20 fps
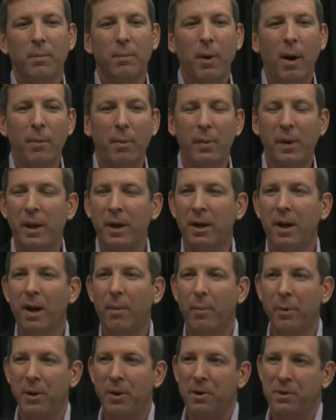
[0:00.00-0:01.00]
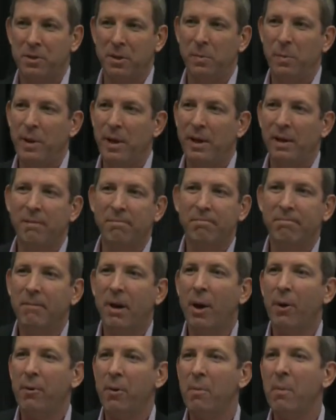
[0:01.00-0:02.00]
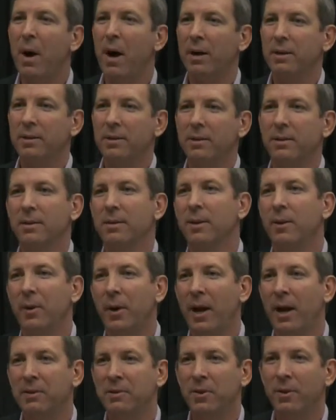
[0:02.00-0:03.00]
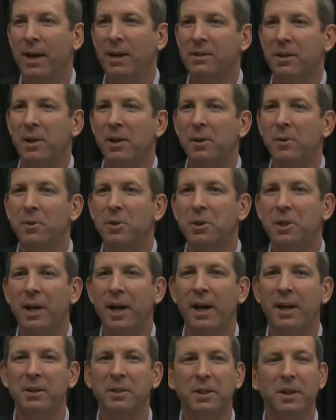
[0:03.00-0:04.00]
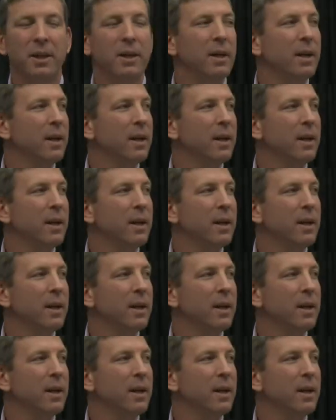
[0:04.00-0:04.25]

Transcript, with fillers: Probably in a couple years it'll be 100 bucks. Okay, so that's a huge change.